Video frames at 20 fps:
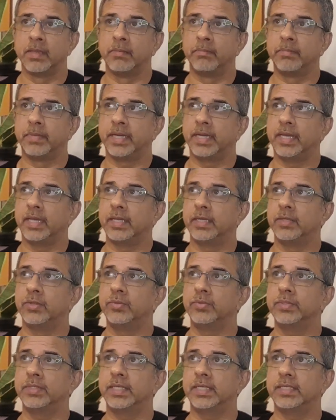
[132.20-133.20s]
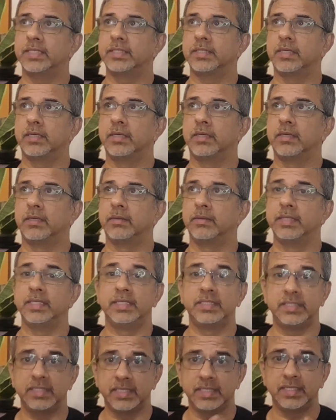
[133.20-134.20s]
But I know that
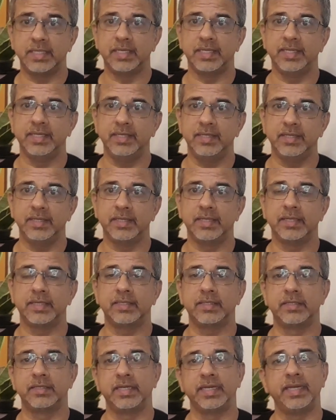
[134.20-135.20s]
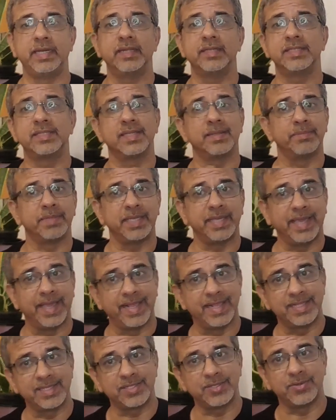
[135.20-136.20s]
internally it needed something
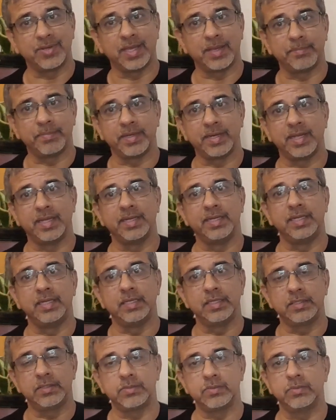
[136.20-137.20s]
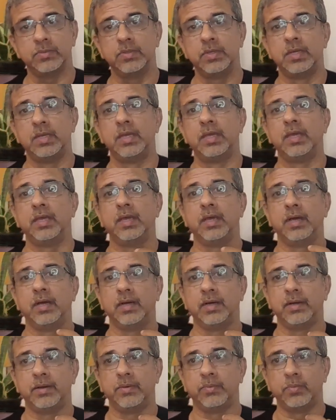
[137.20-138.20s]
else to happen. I needed to
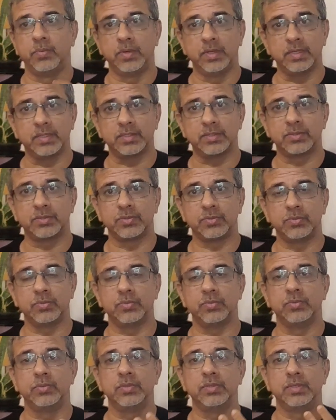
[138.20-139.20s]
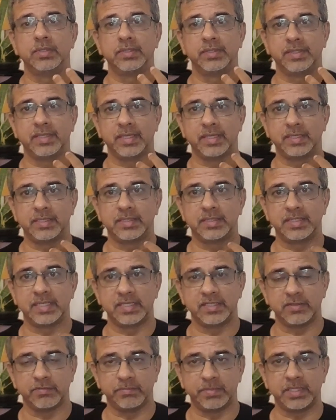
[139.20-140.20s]
work through that
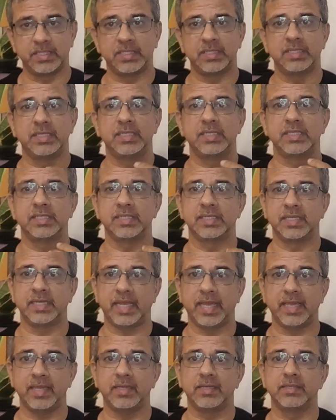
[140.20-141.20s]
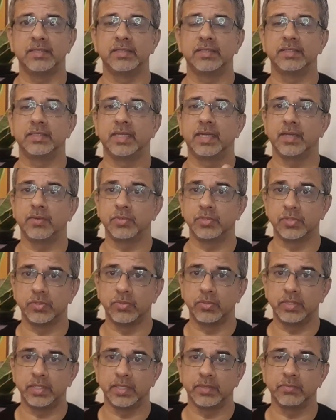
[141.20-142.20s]
sense of bitterness and anger that I was
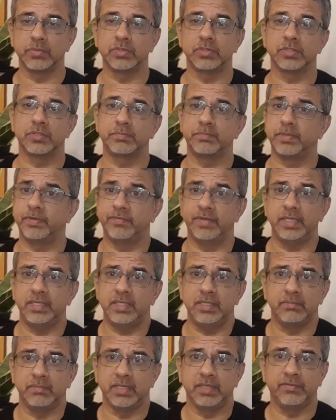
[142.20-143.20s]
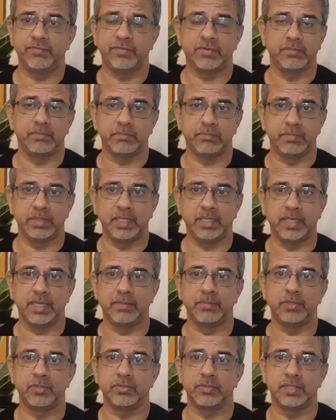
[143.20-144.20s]
holding, which was preventing me from being
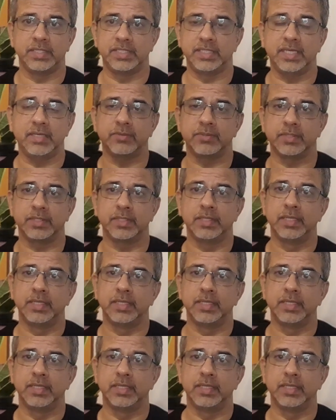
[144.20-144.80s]
able to reach out.